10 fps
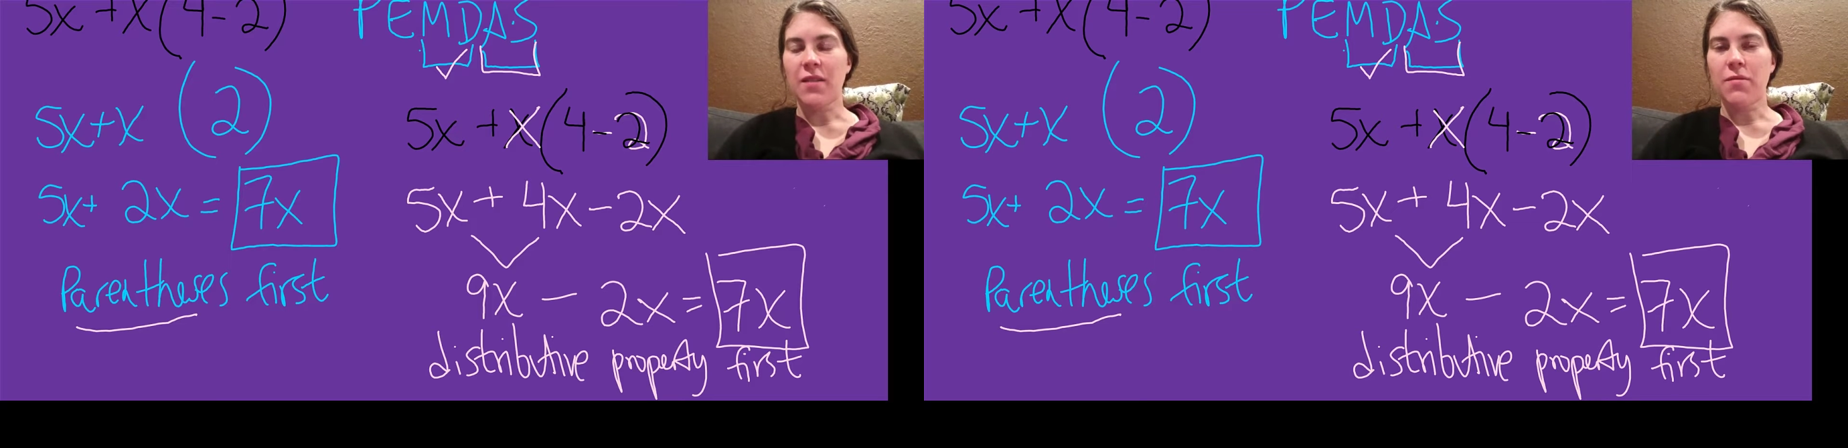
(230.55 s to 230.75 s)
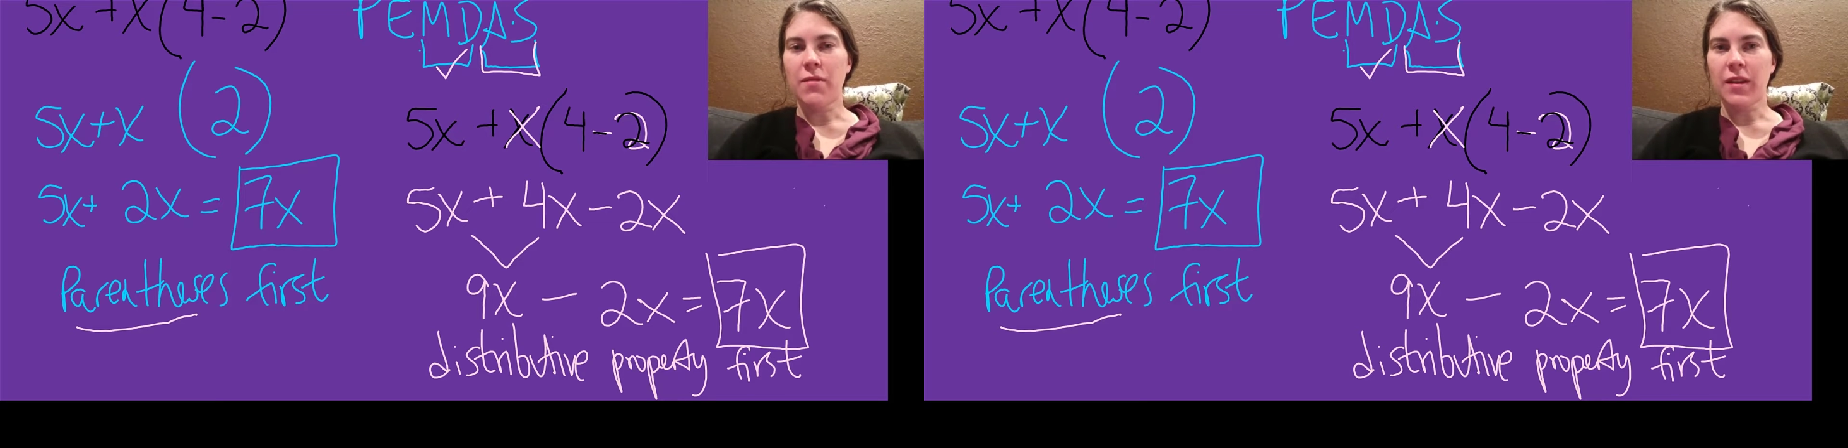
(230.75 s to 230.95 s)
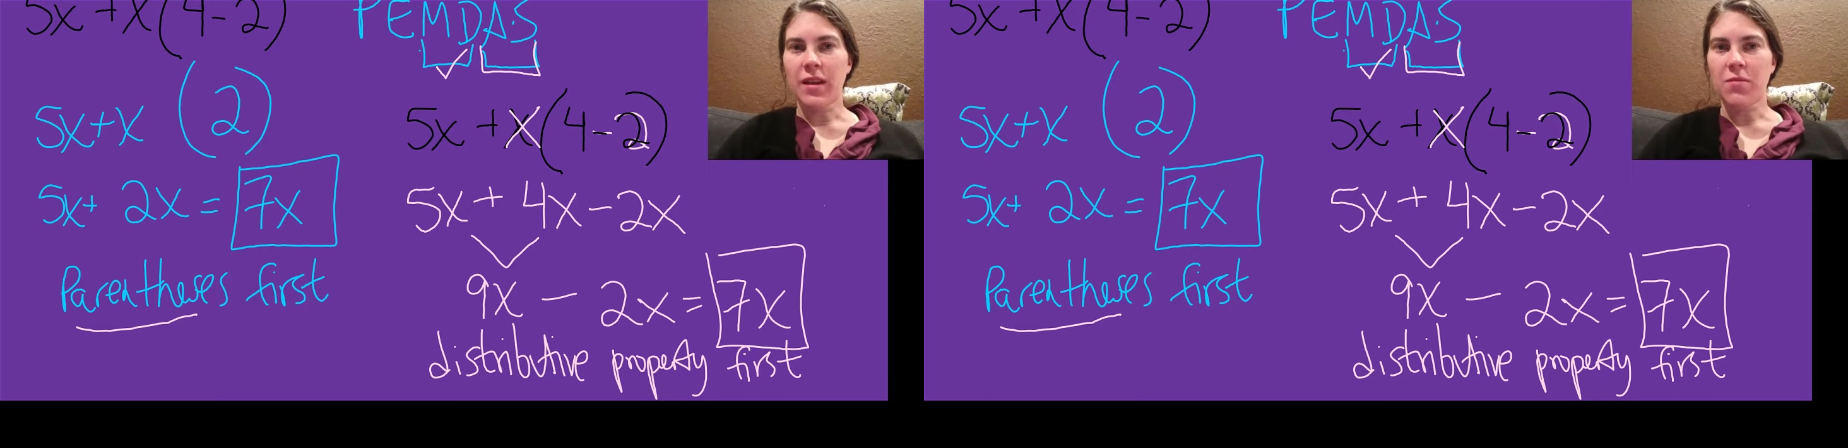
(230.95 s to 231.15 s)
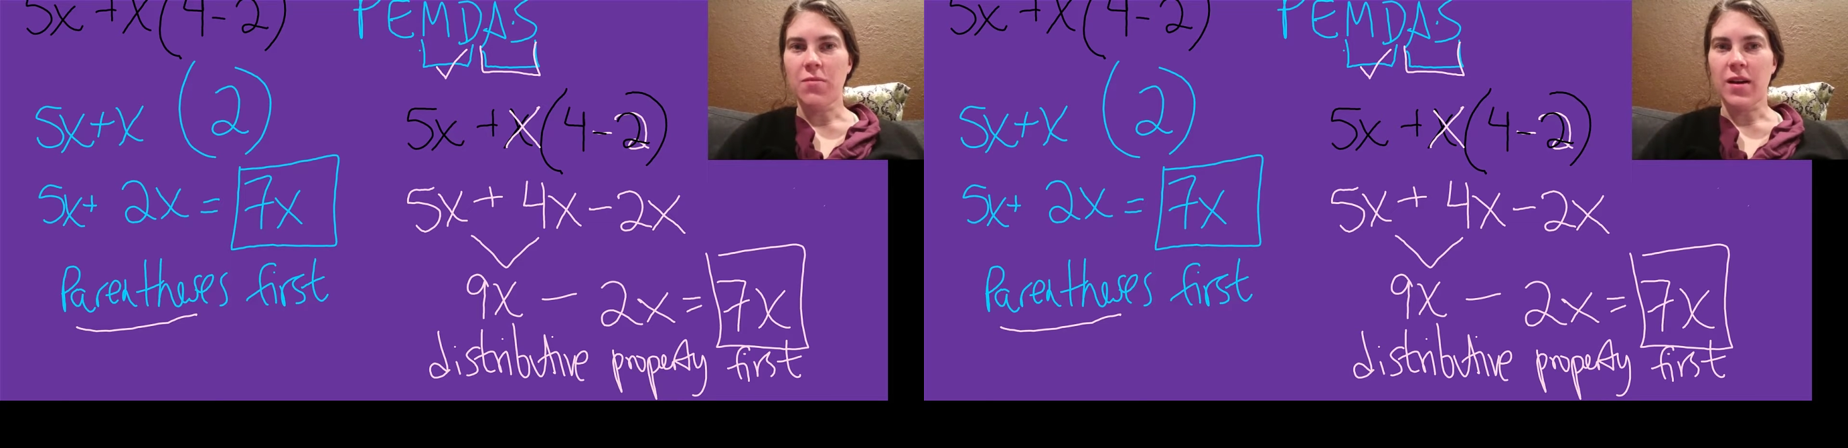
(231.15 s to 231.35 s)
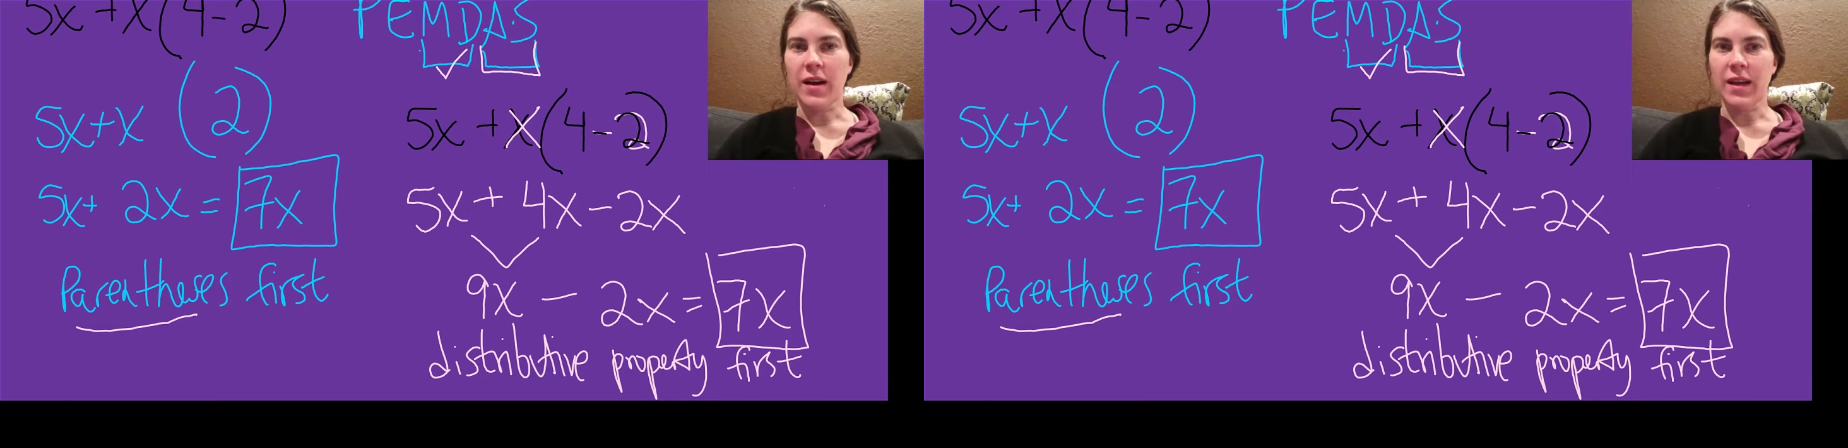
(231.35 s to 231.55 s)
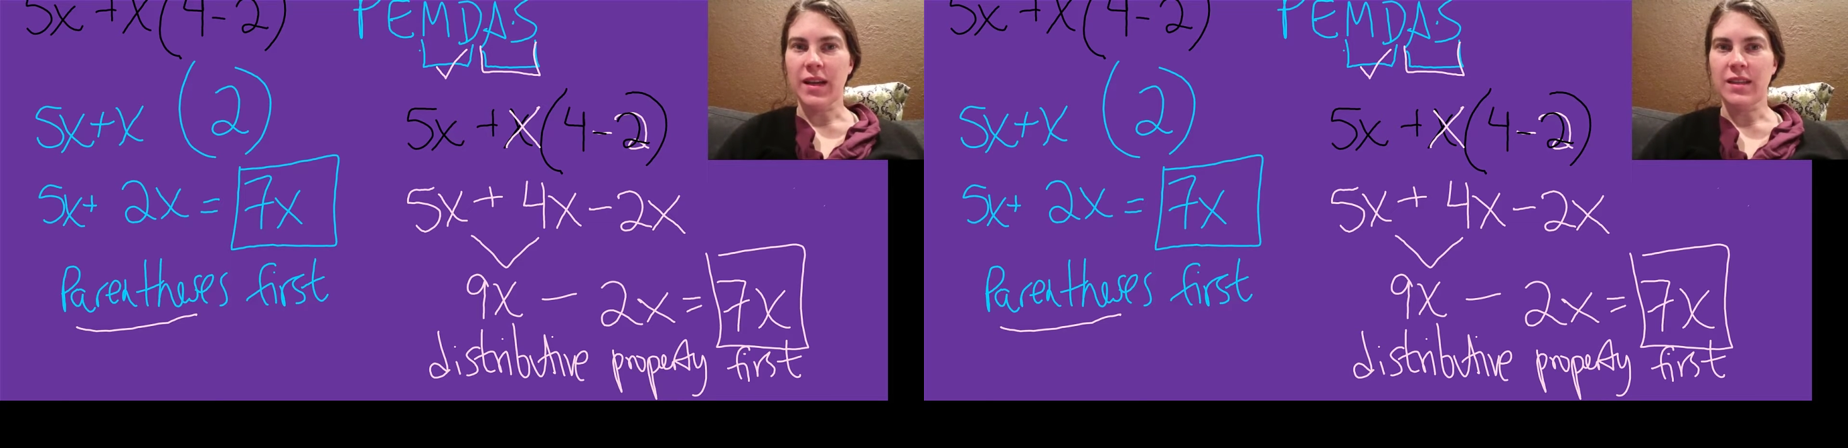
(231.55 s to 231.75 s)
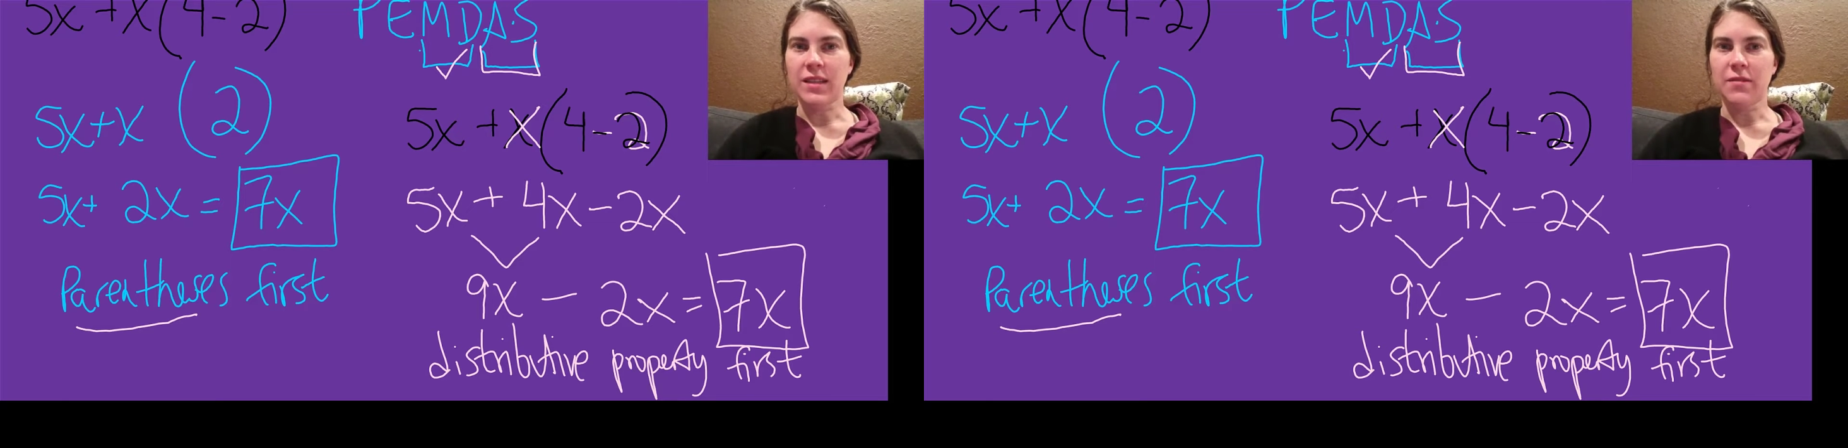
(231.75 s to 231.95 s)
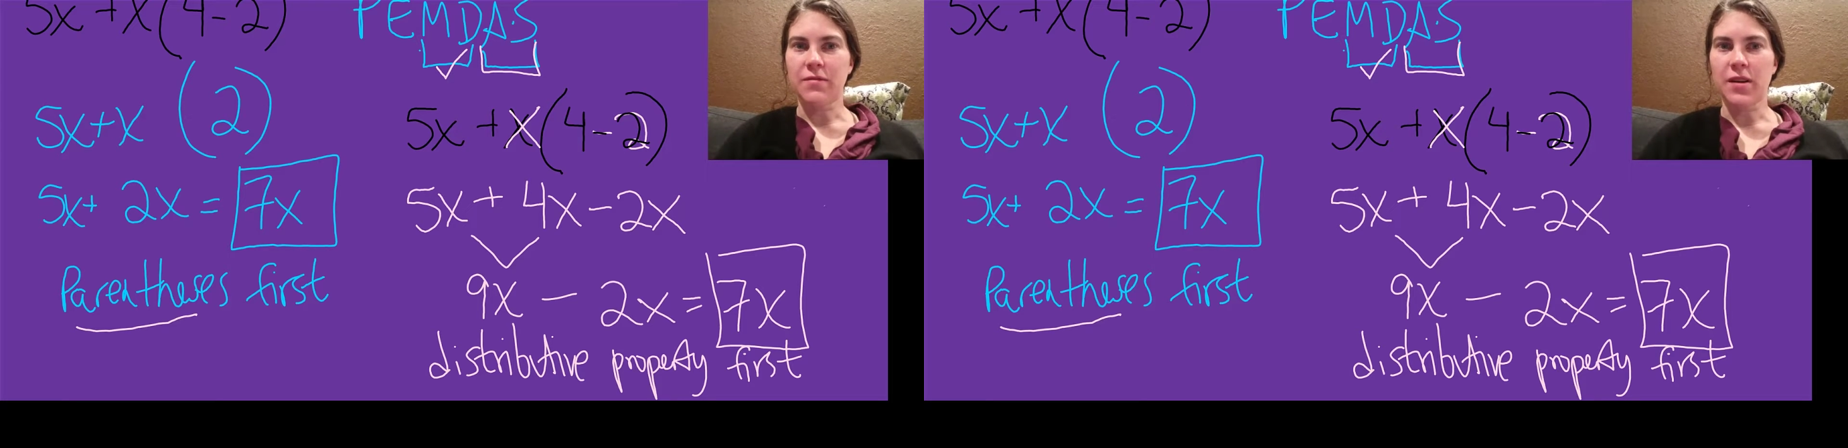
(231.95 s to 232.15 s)
They really want
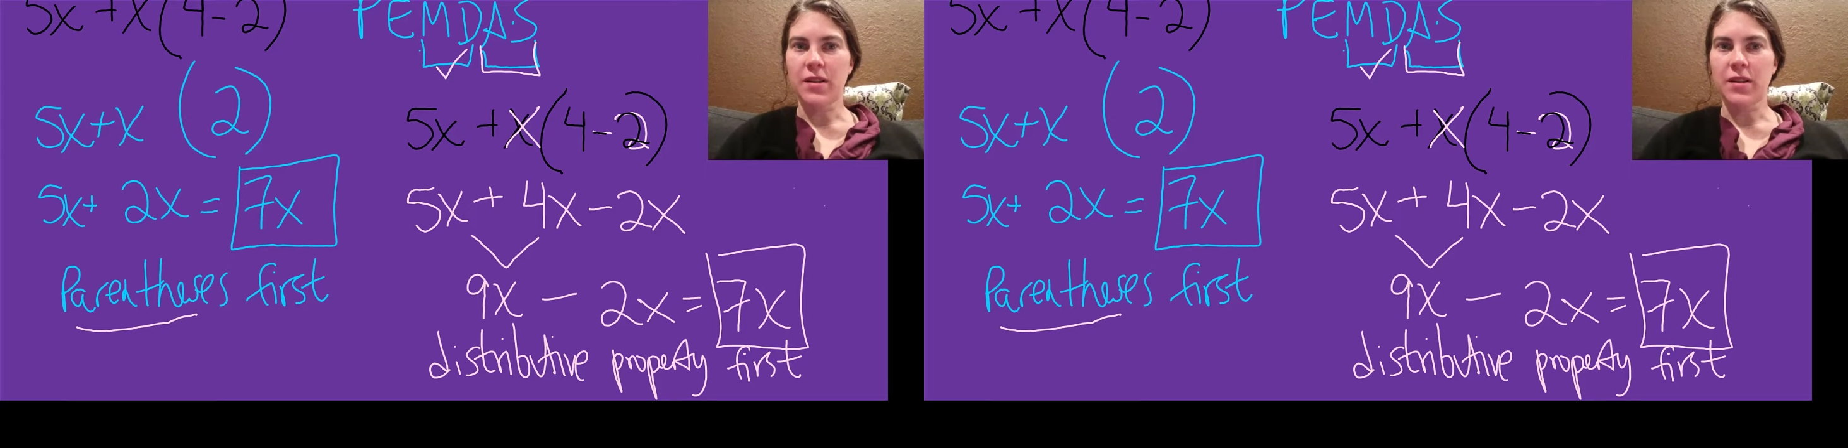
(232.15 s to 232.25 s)
it to